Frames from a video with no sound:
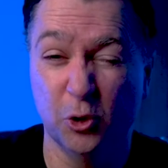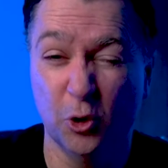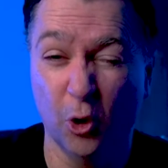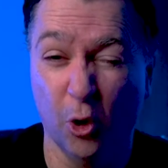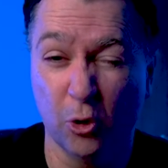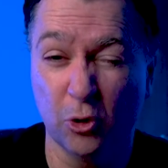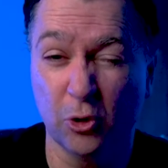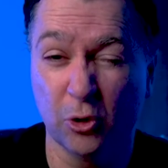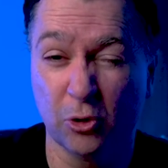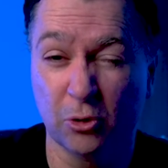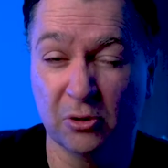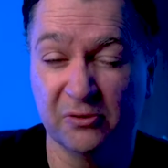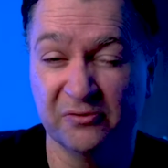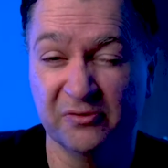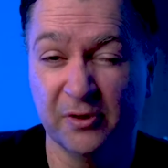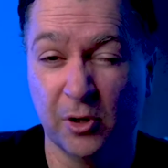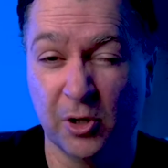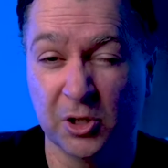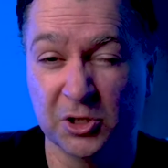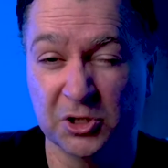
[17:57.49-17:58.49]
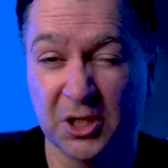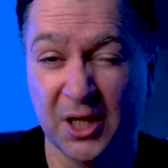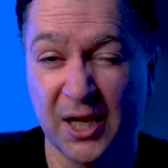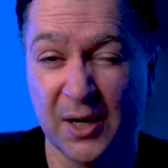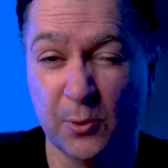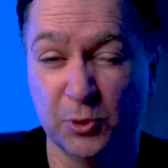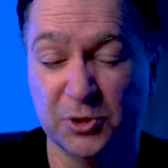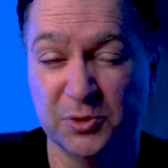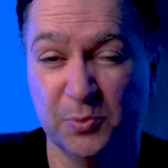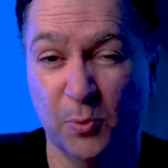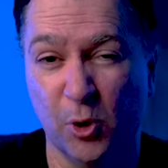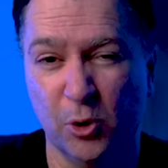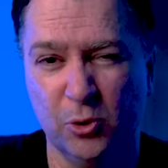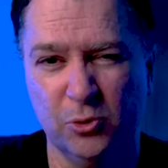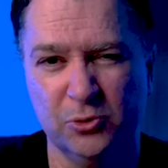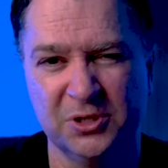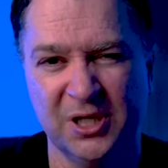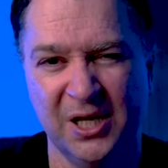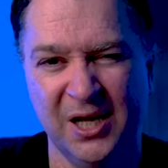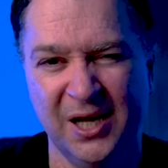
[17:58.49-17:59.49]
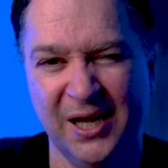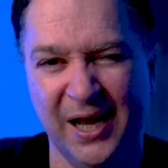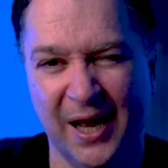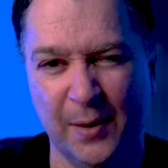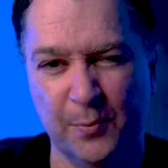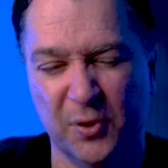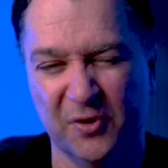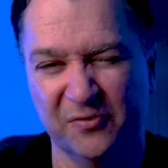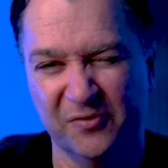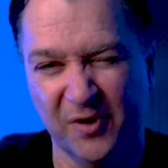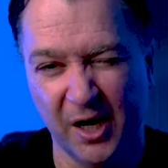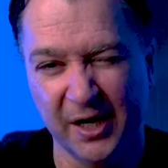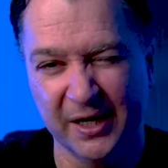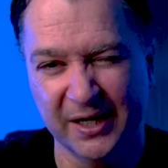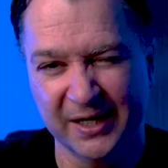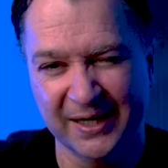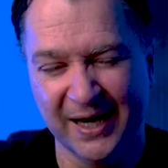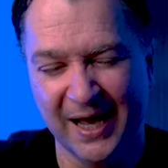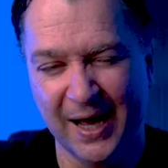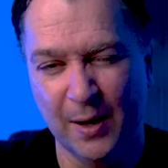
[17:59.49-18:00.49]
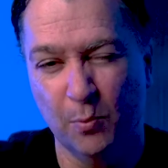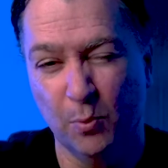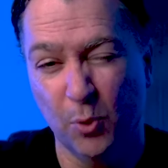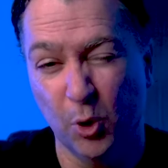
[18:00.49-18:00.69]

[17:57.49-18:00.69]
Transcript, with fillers: Docker of large language models and providing that